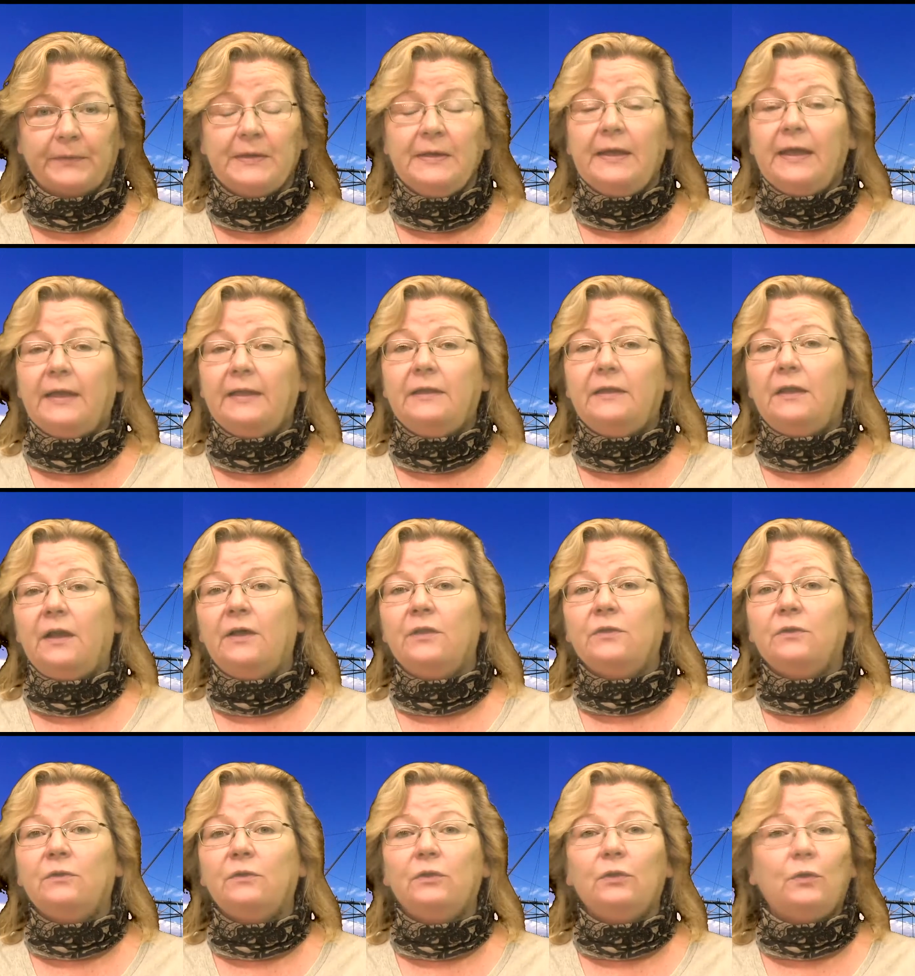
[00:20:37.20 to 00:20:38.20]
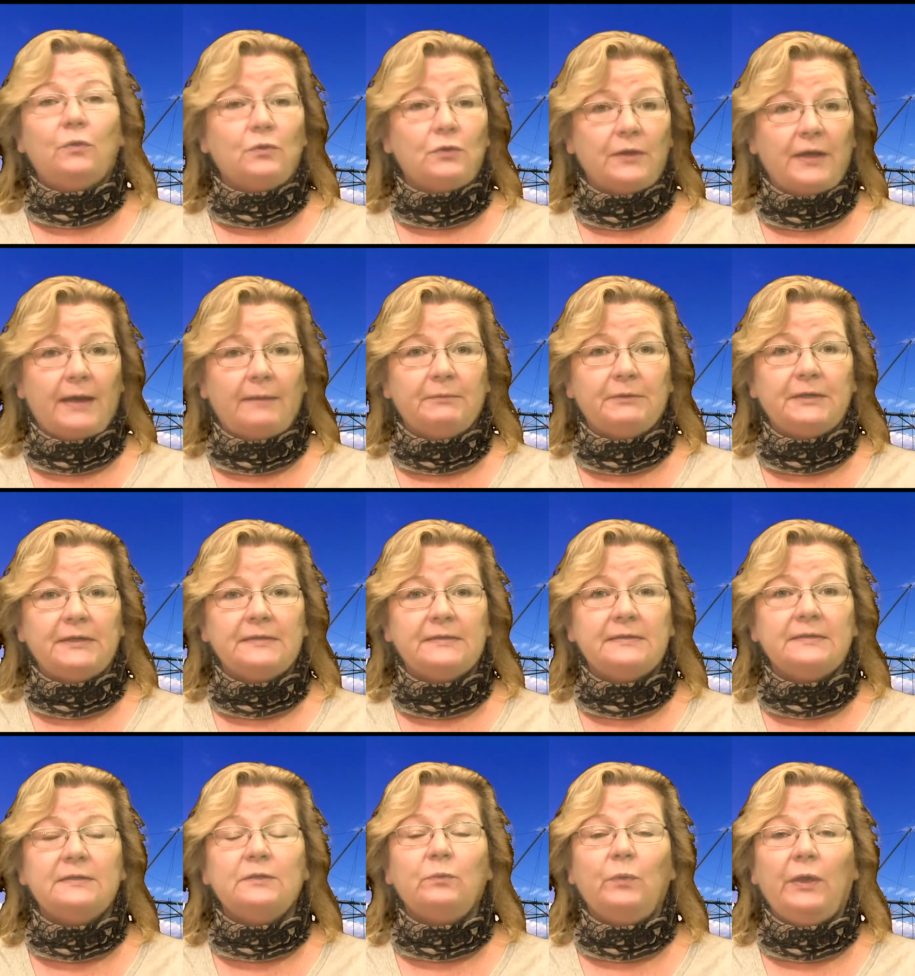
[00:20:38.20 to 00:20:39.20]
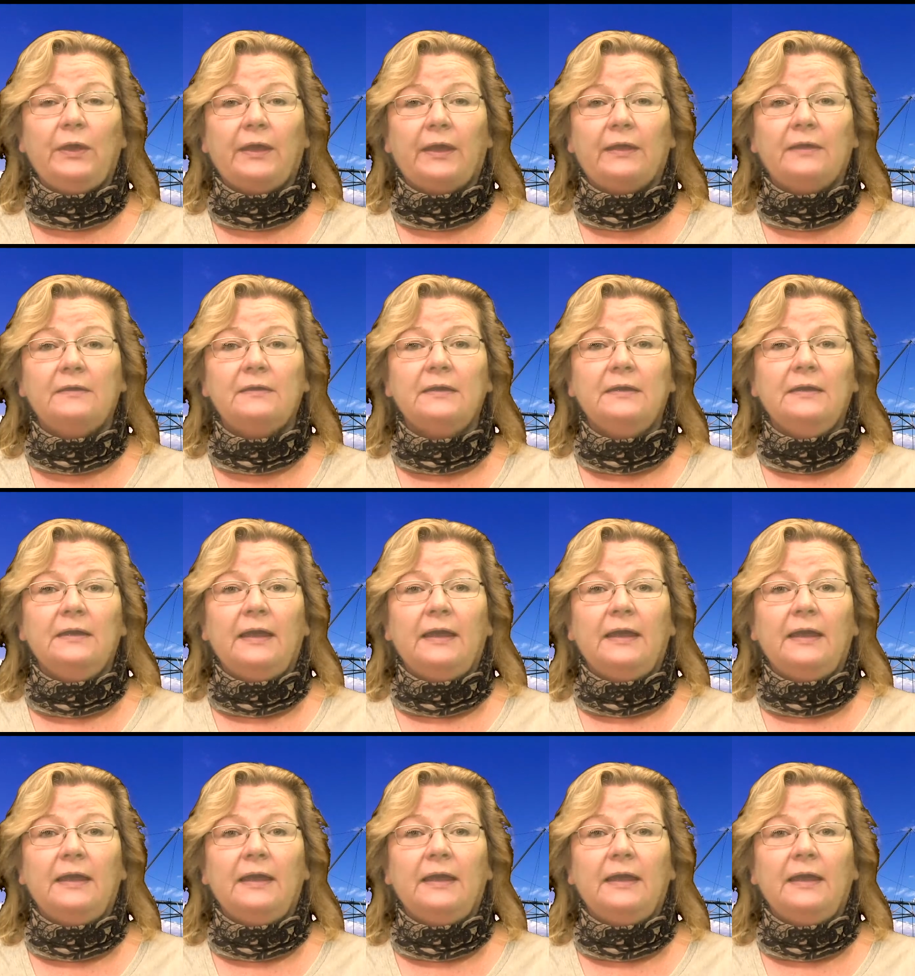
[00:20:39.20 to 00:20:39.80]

And in other local happenings this weekend,